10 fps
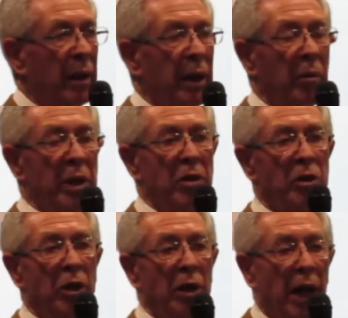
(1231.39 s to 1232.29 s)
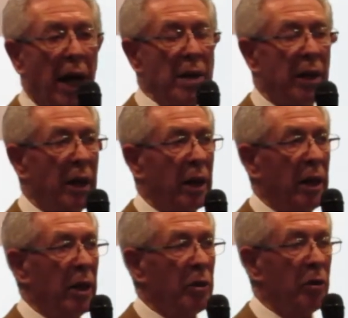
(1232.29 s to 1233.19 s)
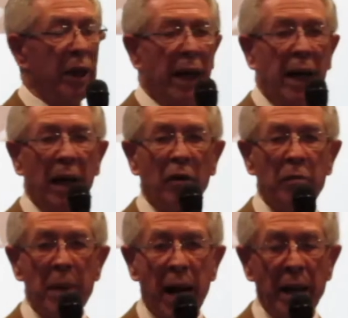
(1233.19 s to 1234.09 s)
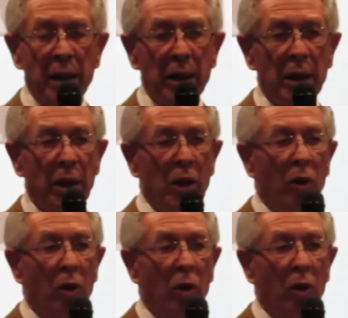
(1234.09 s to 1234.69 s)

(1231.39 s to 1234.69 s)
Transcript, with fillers: they were interned either to the Isle of Man,